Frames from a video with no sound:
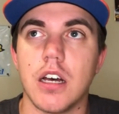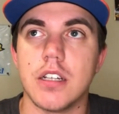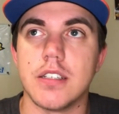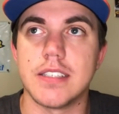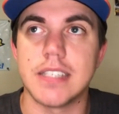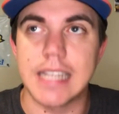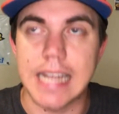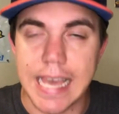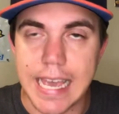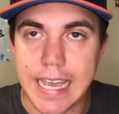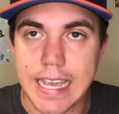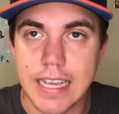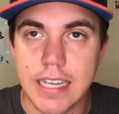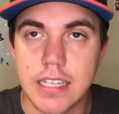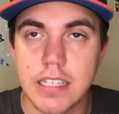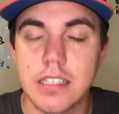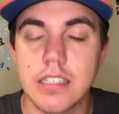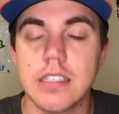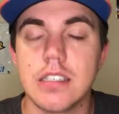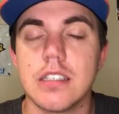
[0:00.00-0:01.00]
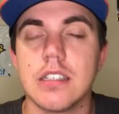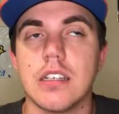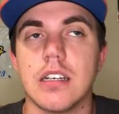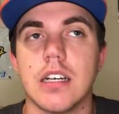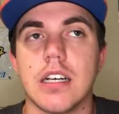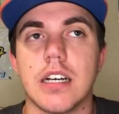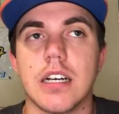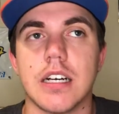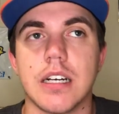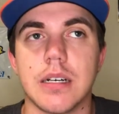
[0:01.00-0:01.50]
today.
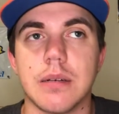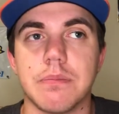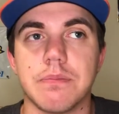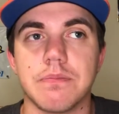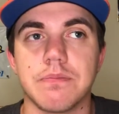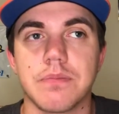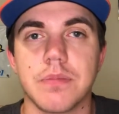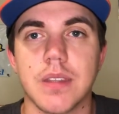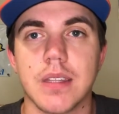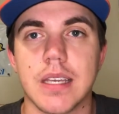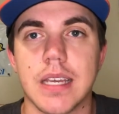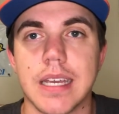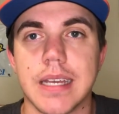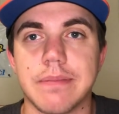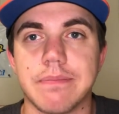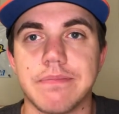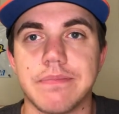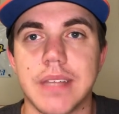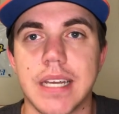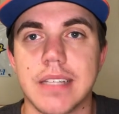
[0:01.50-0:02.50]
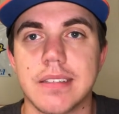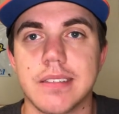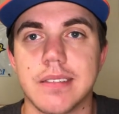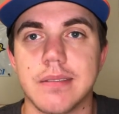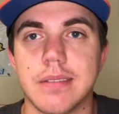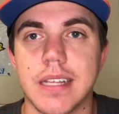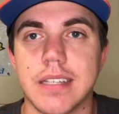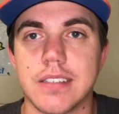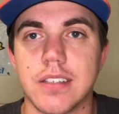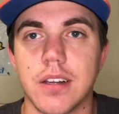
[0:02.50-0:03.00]
And that's
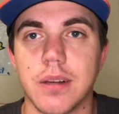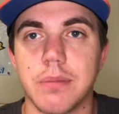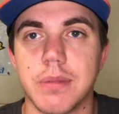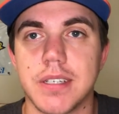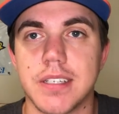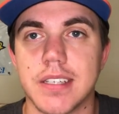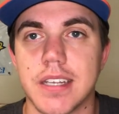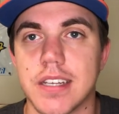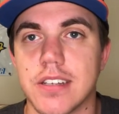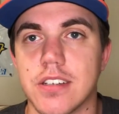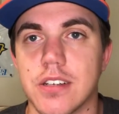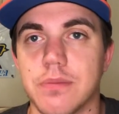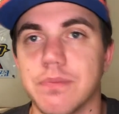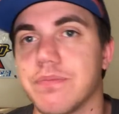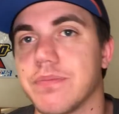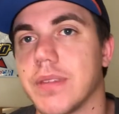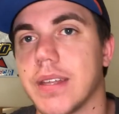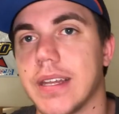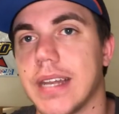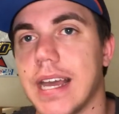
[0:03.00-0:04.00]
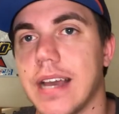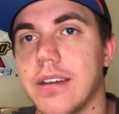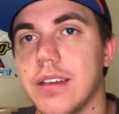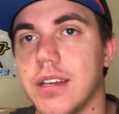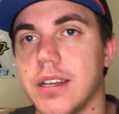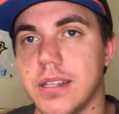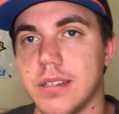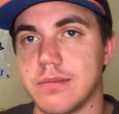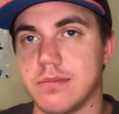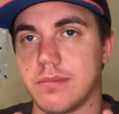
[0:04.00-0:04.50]
all I'm going to say. So now
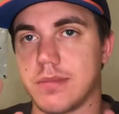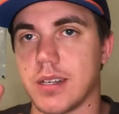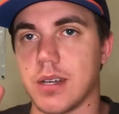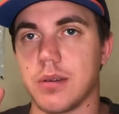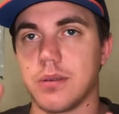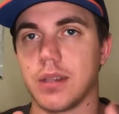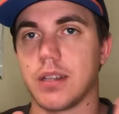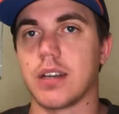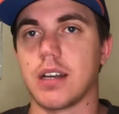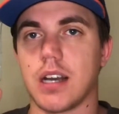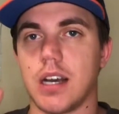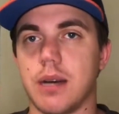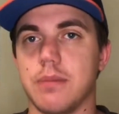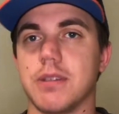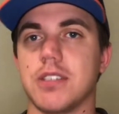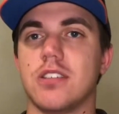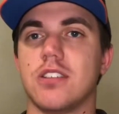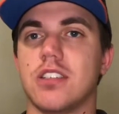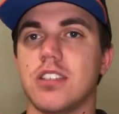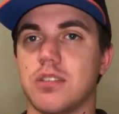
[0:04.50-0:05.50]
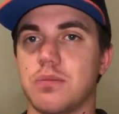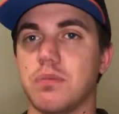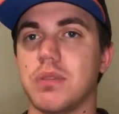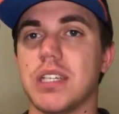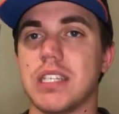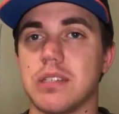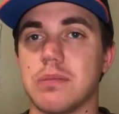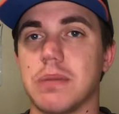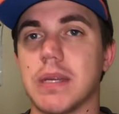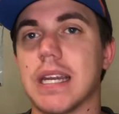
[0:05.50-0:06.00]
you can go in the comments. Just
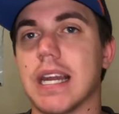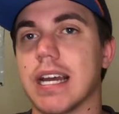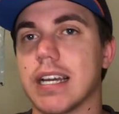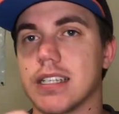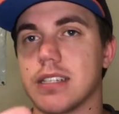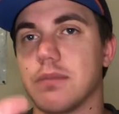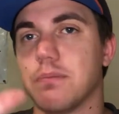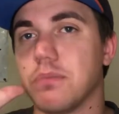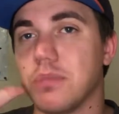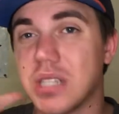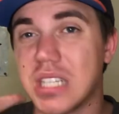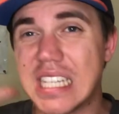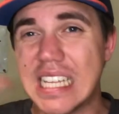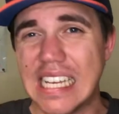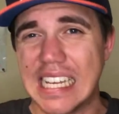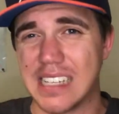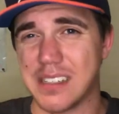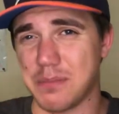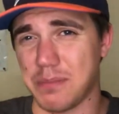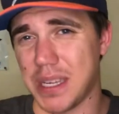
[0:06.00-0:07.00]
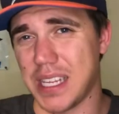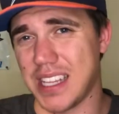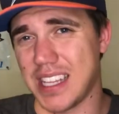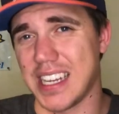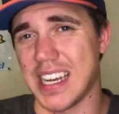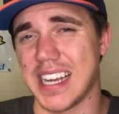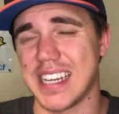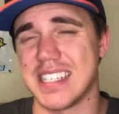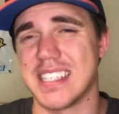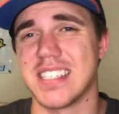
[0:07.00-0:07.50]
please be nice. Please be the
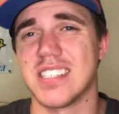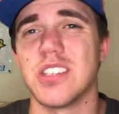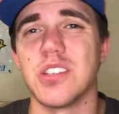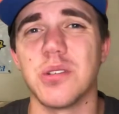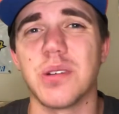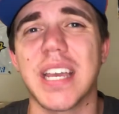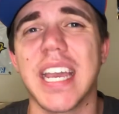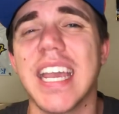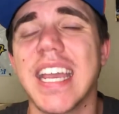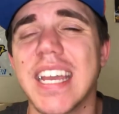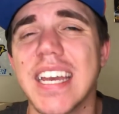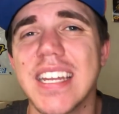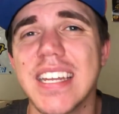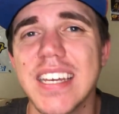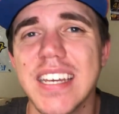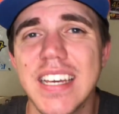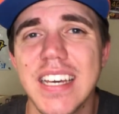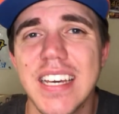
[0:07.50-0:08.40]
nicest you can.